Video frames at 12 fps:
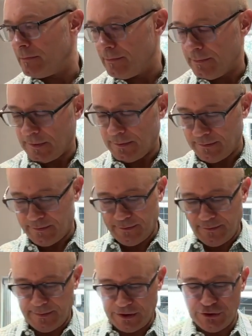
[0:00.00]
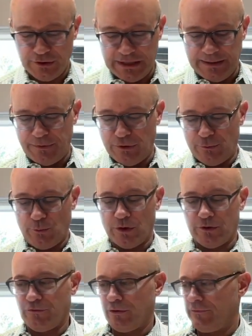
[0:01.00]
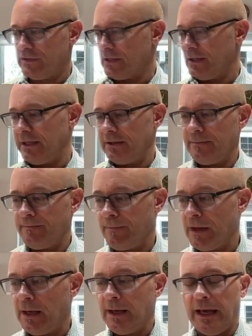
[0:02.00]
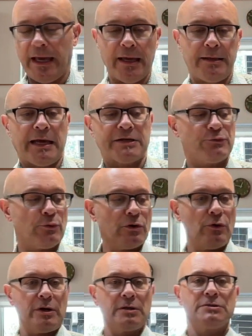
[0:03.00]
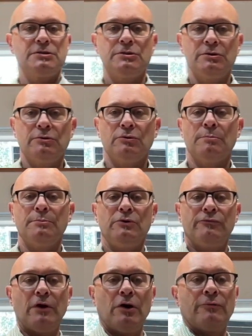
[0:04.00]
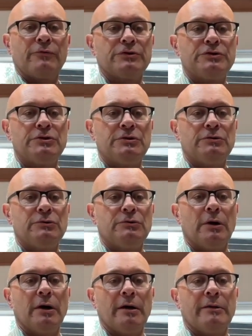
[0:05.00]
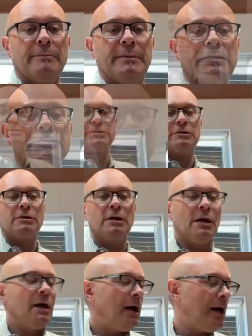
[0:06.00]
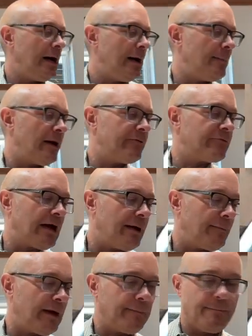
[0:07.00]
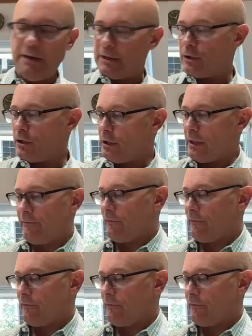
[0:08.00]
Make sure you keep your work surface clean. And next we're going to move over to the mixer. I've got my butter.